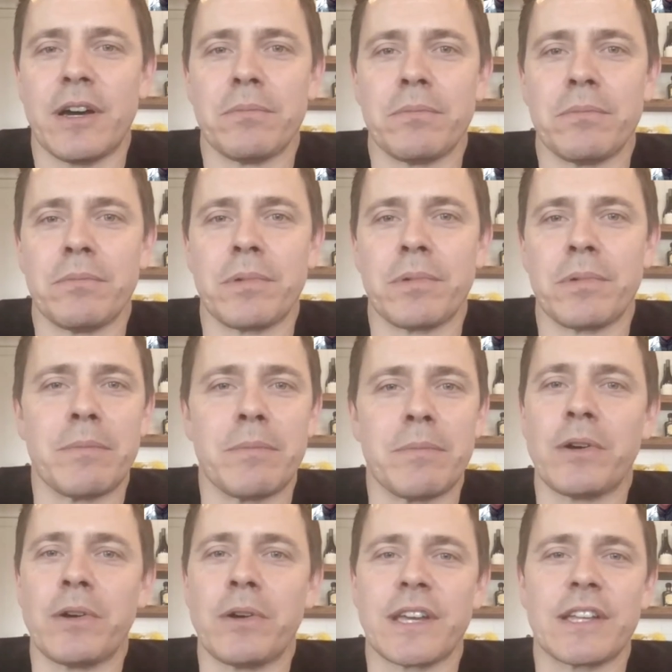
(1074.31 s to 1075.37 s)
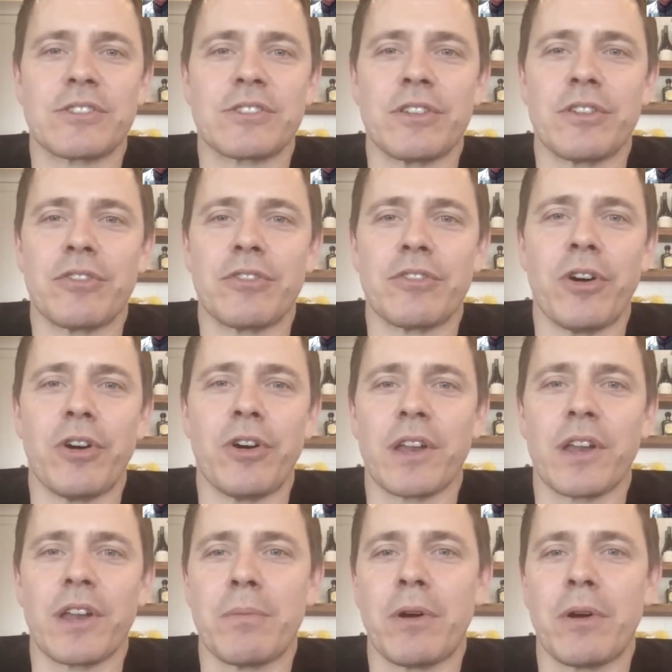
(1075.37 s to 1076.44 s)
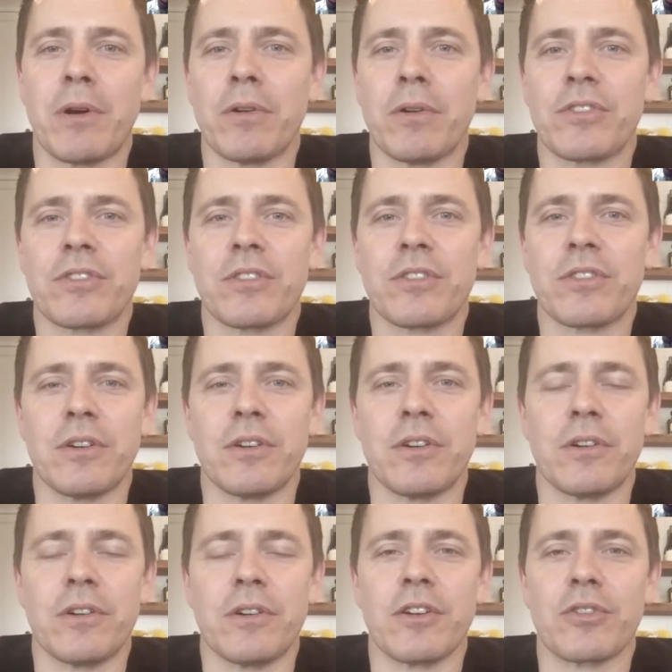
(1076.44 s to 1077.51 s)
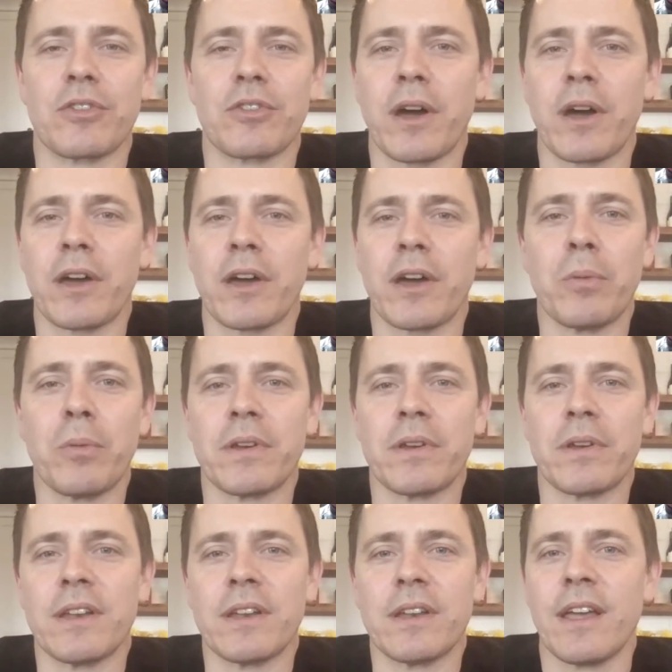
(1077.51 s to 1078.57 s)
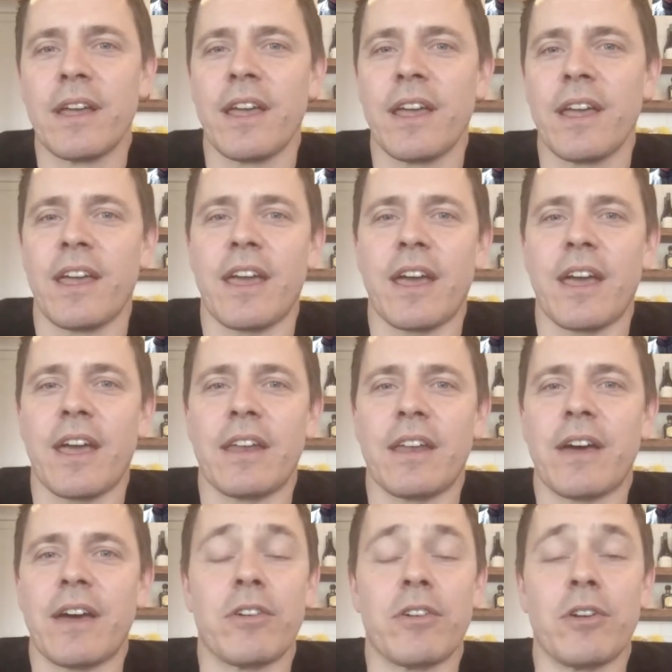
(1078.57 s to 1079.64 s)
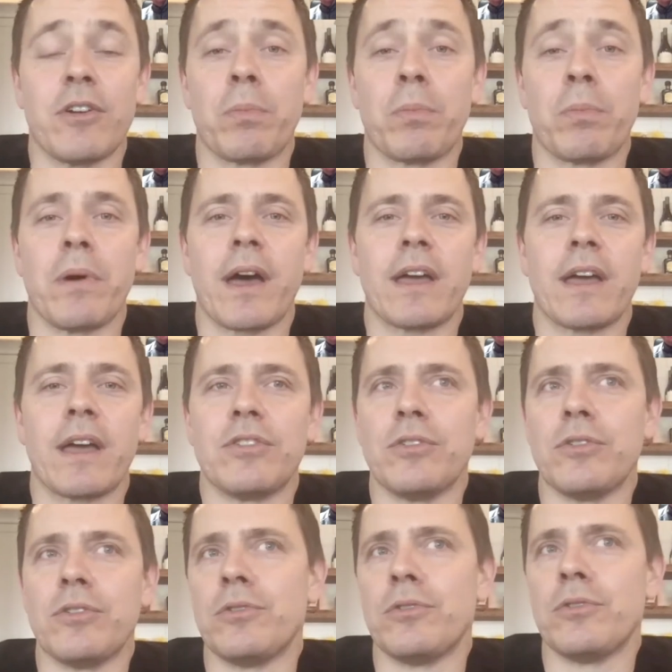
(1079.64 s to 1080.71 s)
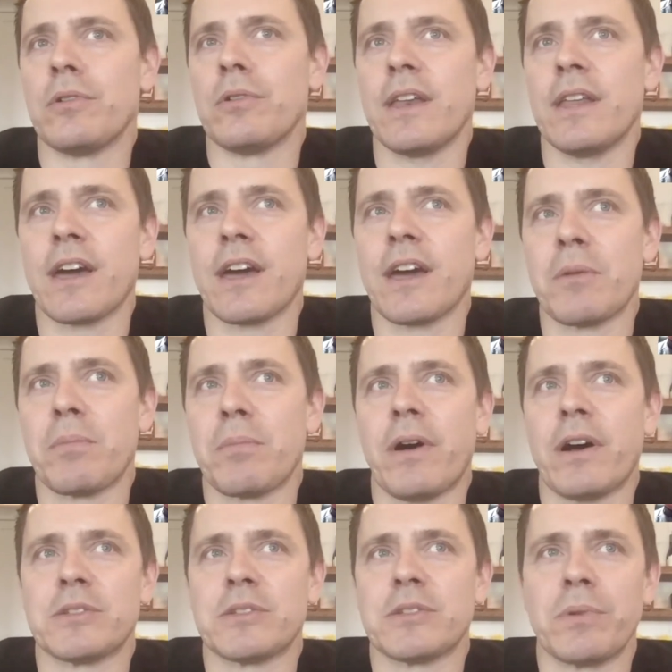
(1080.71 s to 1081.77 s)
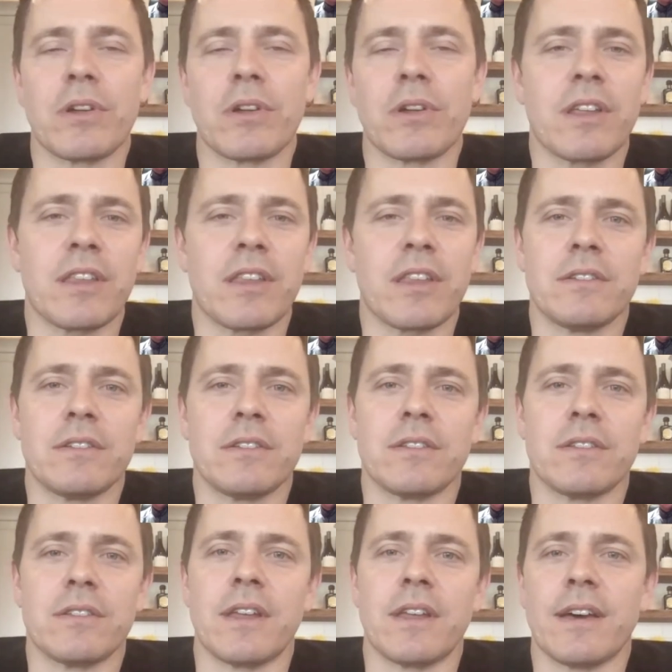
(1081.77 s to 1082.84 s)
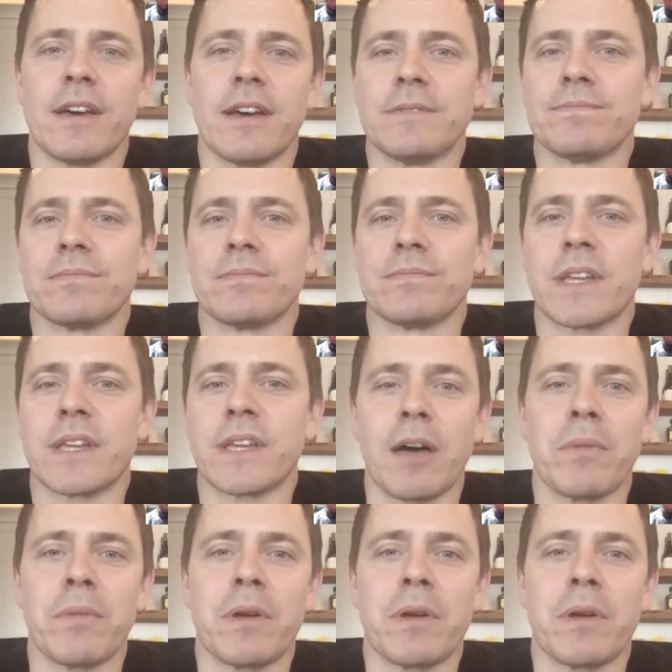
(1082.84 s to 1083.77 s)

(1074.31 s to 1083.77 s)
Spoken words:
But I'm always answering the phone, and I'm always, ears wide open, and have an open mind to any kind of possibility that God may